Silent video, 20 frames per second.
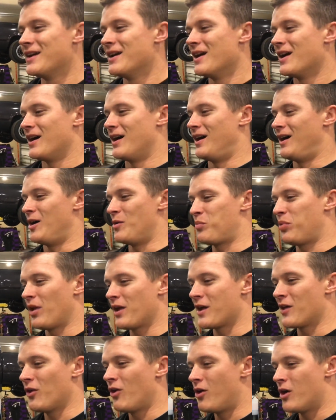
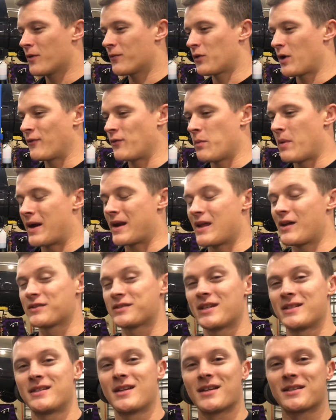Play along for everybody else
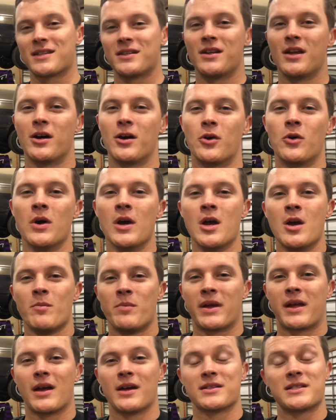that doesn't know,
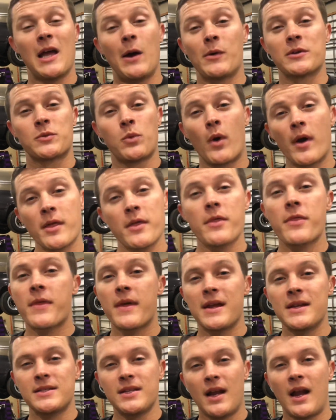because that was one of the
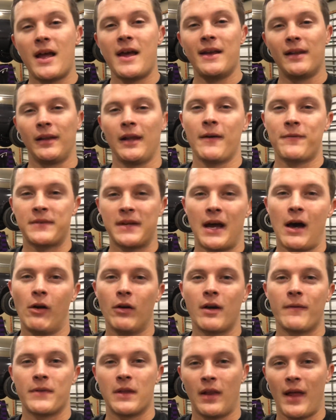things that I had left
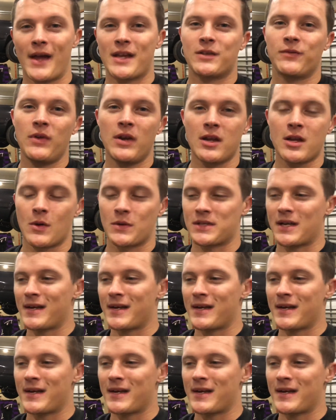out of the last videos.